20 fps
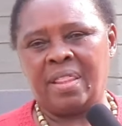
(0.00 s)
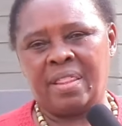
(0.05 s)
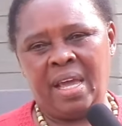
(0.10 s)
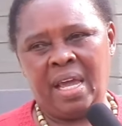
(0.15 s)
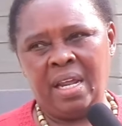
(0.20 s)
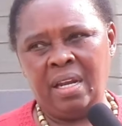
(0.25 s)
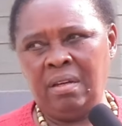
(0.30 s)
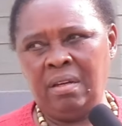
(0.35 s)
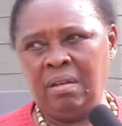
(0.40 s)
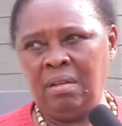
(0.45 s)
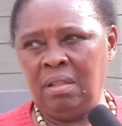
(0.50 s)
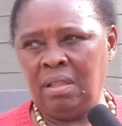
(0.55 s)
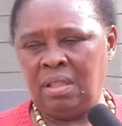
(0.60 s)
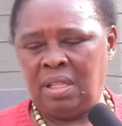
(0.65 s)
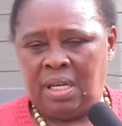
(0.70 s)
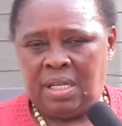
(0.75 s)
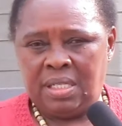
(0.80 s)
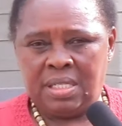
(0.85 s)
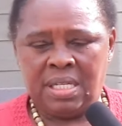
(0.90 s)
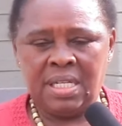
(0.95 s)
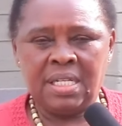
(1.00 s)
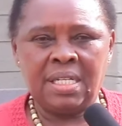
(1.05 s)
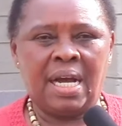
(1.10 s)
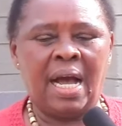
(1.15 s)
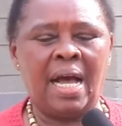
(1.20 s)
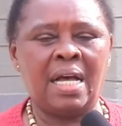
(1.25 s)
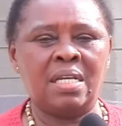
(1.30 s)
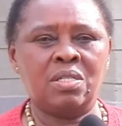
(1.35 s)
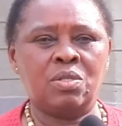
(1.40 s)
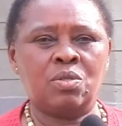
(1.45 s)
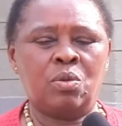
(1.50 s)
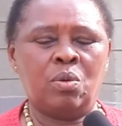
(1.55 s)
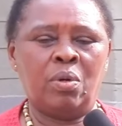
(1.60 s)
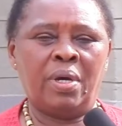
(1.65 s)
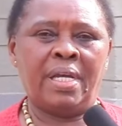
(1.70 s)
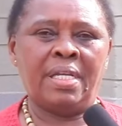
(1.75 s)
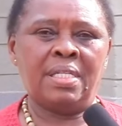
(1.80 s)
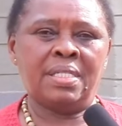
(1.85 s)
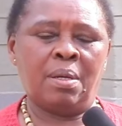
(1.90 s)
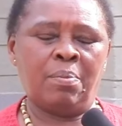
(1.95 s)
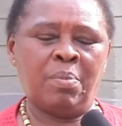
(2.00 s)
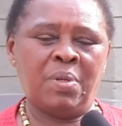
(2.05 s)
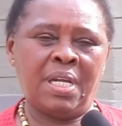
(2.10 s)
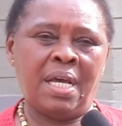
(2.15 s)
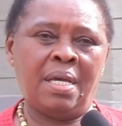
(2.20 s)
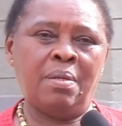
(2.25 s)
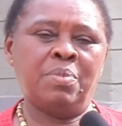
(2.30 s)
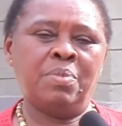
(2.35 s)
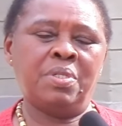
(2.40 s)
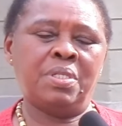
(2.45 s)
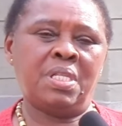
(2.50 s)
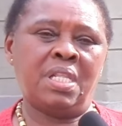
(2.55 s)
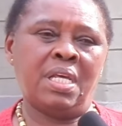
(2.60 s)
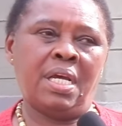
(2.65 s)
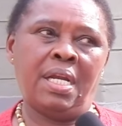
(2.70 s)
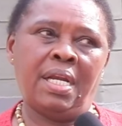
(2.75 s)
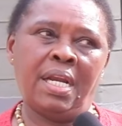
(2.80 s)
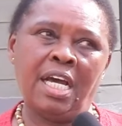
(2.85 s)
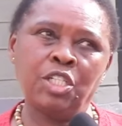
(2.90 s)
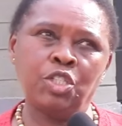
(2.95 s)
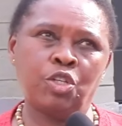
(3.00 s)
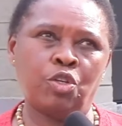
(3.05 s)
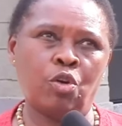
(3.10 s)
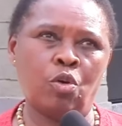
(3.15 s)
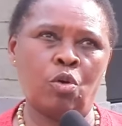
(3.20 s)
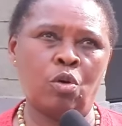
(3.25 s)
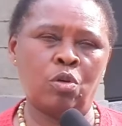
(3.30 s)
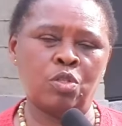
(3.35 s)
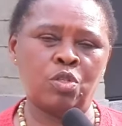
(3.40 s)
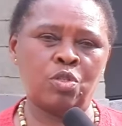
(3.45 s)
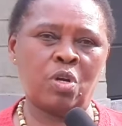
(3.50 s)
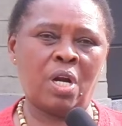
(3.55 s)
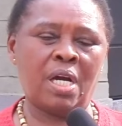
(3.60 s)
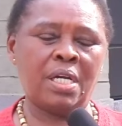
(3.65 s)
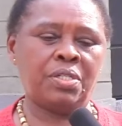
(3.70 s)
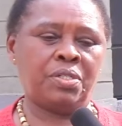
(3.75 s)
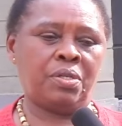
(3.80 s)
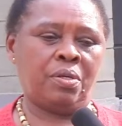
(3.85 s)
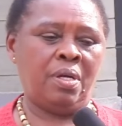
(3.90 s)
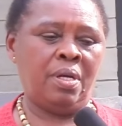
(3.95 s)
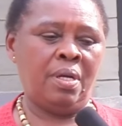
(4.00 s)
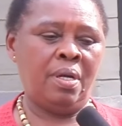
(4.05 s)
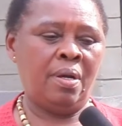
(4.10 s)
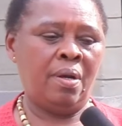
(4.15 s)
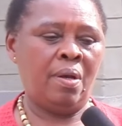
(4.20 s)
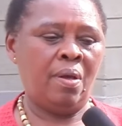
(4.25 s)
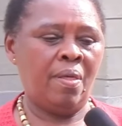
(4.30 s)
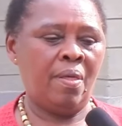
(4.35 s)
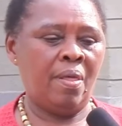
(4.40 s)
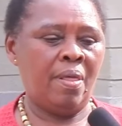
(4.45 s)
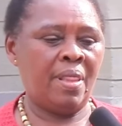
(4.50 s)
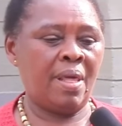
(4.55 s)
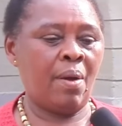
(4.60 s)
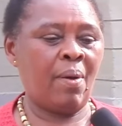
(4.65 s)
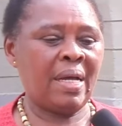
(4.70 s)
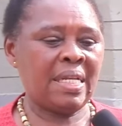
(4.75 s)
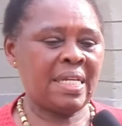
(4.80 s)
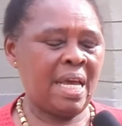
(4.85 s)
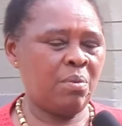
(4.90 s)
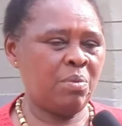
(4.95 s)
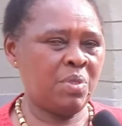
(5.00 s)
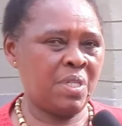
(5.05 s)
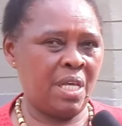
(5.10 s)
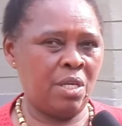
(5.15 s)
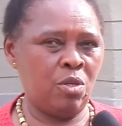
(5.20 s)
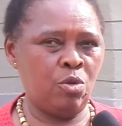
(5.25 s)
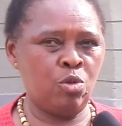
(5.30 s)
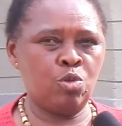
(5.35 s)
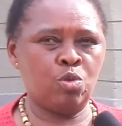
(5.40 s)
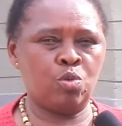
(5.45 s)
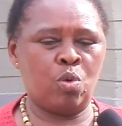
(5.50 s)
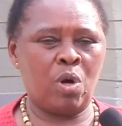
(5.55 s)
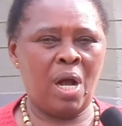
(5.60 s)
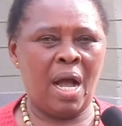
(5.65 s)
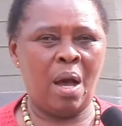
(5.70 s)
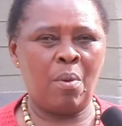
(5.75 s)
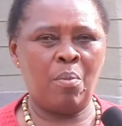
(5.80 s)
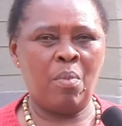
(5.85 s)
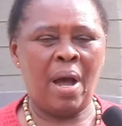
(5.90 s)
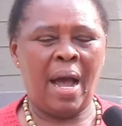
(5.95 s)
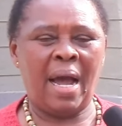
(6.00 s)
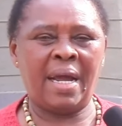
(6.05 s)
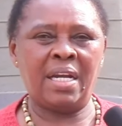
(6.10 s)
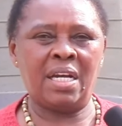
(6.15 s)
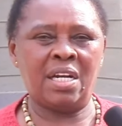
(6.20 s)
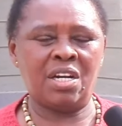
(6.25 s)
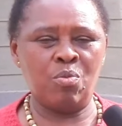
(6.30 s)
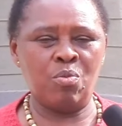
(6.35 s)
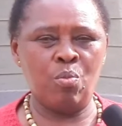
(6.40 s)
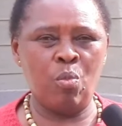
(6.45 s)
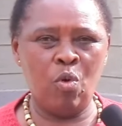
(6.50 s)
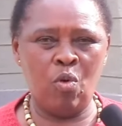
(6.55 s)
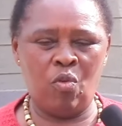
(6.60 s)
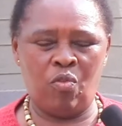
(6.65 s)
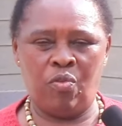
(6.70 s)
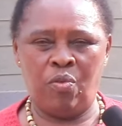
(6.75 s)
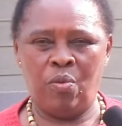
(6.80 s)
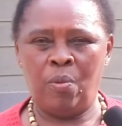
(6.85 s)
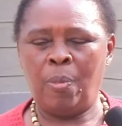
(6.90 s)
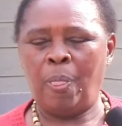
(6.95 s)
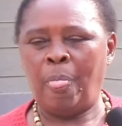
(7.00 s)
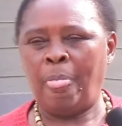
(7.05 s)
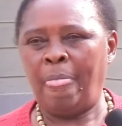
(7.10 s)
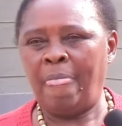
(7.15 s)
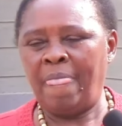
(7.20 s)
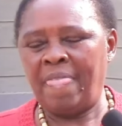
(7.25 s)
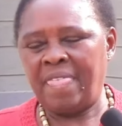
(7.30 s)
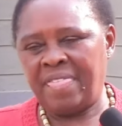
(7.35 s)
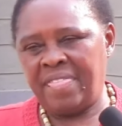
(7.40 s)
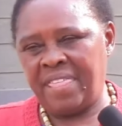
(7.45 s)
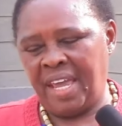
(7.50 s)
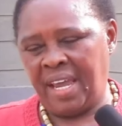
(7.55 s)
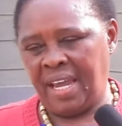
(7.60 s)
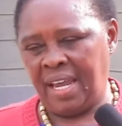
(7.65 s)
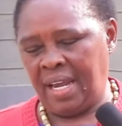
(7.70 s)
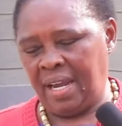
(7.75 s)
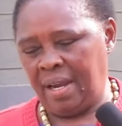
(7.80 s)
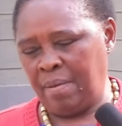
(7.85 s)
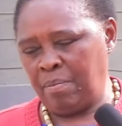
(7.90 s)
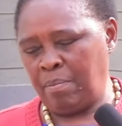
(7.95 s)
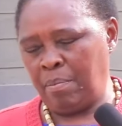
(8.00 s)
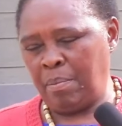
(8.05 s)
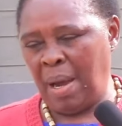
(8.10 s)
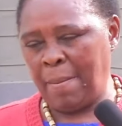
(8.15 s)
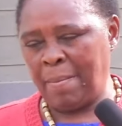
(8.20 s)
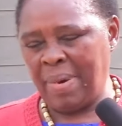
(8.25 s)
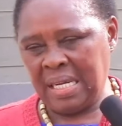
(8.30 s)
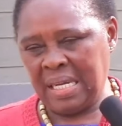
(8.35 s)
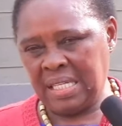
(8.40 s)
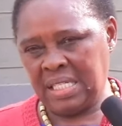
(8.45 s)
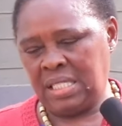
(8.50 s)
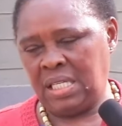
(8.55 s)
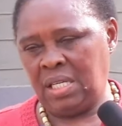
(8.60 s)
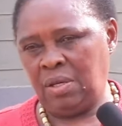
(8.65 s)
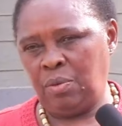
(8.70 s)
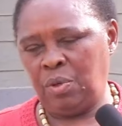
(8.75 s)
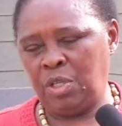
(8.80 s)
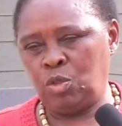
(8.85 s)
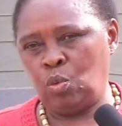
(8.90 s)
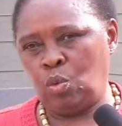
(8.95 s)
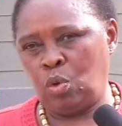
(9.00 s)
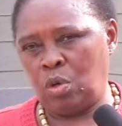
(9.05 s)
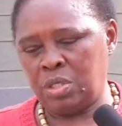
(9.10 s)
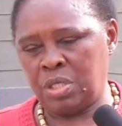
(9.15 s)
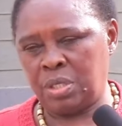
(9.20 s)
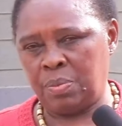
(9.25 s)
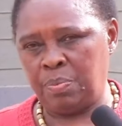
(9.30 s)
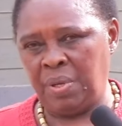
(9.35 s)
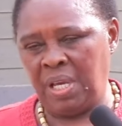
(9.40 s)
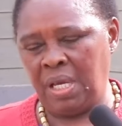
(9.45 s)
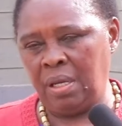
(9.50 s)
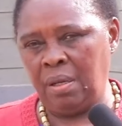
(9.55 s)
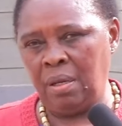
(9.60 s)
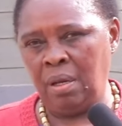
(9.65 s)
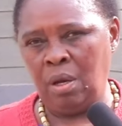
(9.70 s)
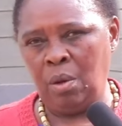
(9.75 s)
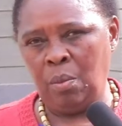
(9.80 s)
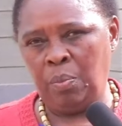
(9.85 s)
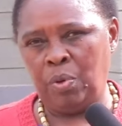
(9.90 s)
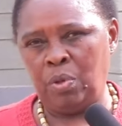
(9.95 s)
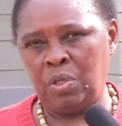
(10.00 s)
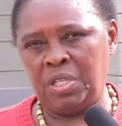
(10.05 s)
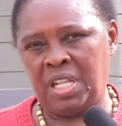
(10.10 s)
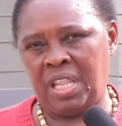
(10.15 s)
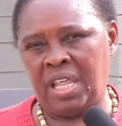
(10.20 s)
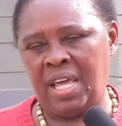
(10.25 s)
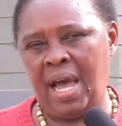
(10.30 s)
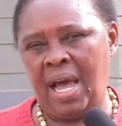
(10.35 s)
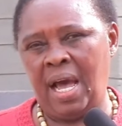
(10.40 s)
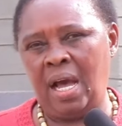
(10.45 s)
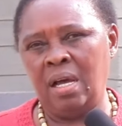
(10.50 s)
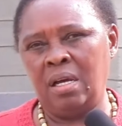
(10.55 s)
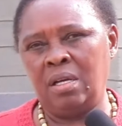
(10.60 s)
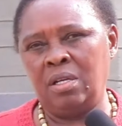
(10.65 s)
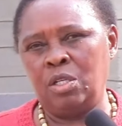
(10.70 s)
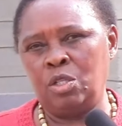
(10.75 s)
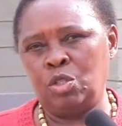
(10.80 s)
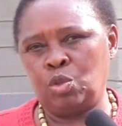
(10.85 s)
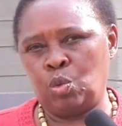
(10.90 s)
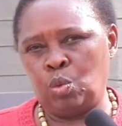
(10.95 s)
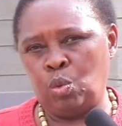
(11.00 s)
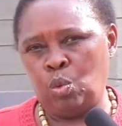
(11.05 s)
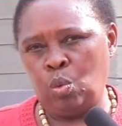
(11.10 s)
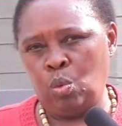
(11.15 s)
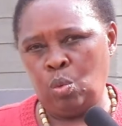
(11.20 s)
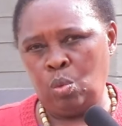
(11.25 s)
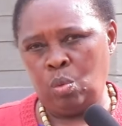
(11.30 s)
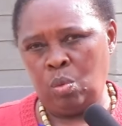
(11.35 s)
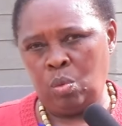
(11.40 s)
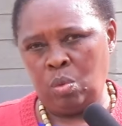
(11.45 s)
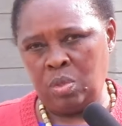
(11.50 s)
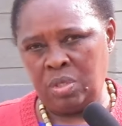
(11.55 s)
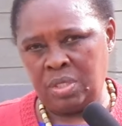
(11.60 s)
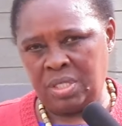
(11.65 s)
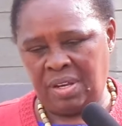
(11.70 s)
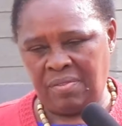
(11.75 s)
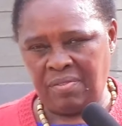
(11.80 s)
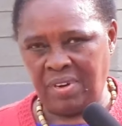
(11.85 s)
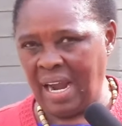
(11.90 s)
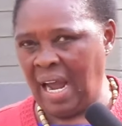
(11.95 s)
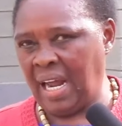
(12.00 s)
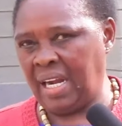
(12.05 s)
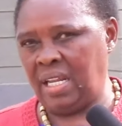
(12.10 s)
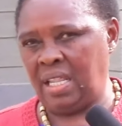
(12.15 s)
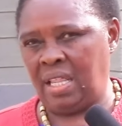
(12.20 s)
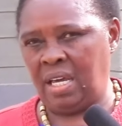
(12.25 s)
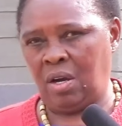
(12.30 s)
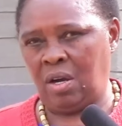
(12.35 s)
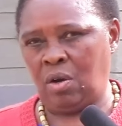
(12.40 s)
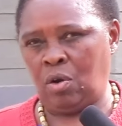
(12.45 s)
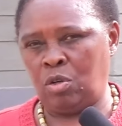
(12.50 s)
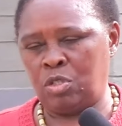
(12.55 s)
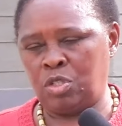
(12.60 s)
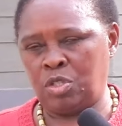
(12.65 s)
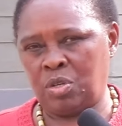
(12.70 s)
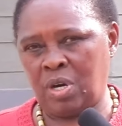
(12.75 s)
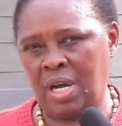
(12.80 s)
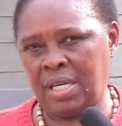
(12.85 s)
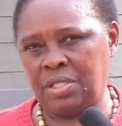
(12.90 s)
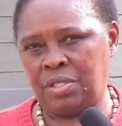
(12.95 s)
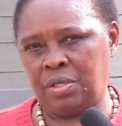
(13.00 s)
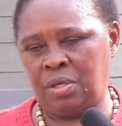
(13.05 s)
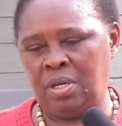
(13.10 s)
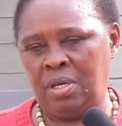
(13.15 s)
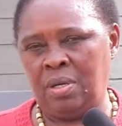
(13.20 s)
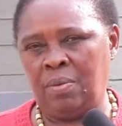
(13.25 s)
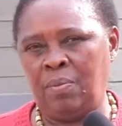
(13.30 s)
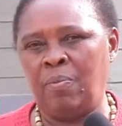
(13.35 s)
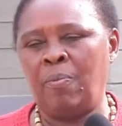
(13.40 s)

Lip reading: Then the city council and sometimes the national construction, there were times they used to come and remove the mabati, which was being put there to safeguard the construction.